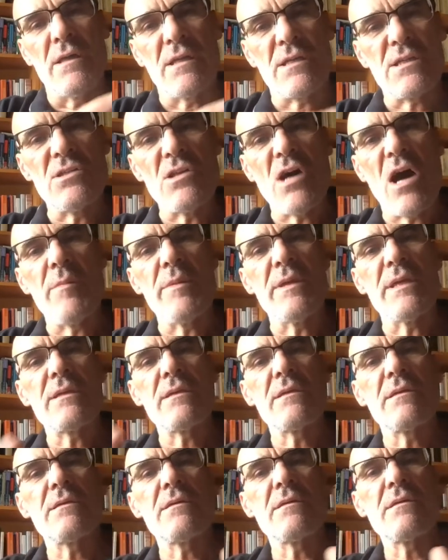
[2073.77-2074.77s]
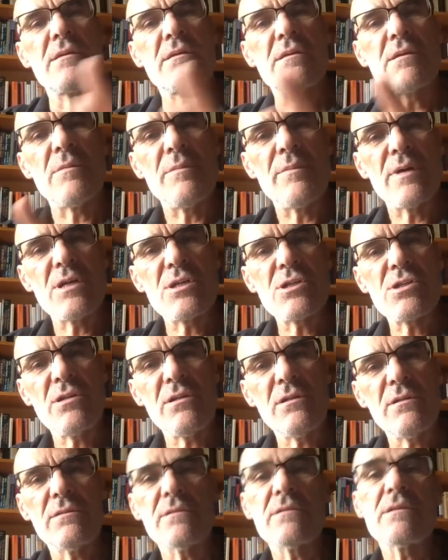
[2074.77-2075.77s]
economic,
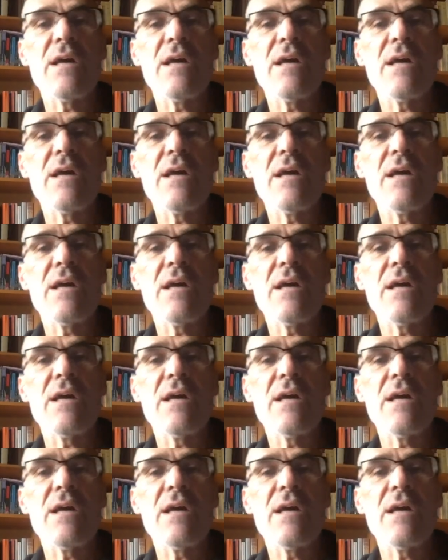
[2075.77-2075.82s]
commercial,